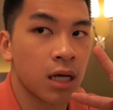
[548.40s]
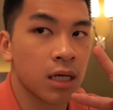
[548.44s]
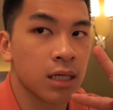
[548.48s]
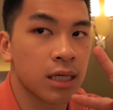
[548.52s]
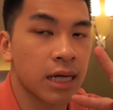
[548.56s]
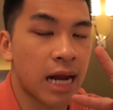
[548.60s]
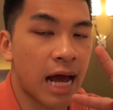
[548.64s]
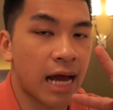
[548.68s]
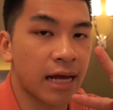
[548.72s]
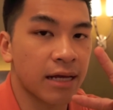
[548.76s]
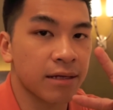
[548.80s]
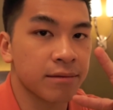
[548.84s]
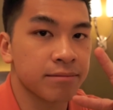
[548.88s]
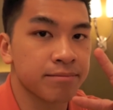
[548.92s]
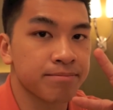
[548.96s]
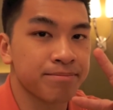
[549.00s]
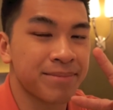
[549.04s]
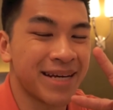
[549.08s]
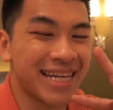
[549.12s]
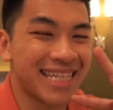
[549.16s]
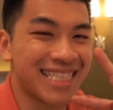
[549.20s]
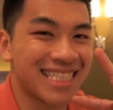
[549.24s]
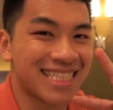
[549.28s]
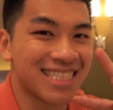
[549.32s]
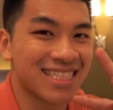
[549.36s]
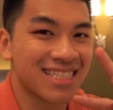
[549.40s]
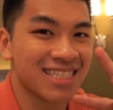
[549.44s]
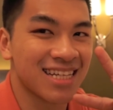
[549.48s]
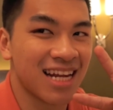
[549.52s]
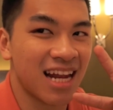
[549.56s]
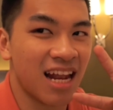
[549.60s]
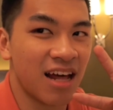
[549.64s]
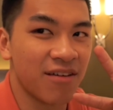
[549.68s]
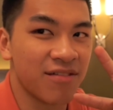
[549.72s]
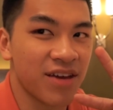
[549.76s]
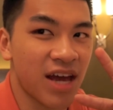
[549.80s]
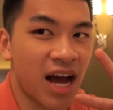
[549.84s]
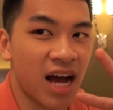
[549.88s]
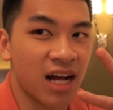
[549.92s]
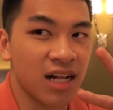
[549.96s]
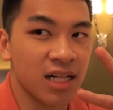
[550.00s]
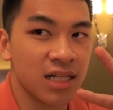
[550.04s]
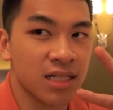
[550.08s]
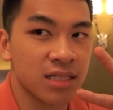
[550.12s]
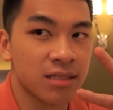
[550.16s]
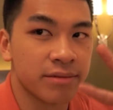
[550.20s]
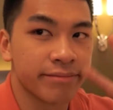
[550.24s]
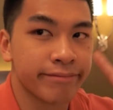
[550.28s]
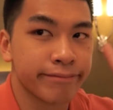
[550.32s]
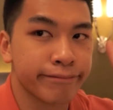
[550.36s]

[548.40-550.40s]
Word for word: Good night. Peace. Love y'all.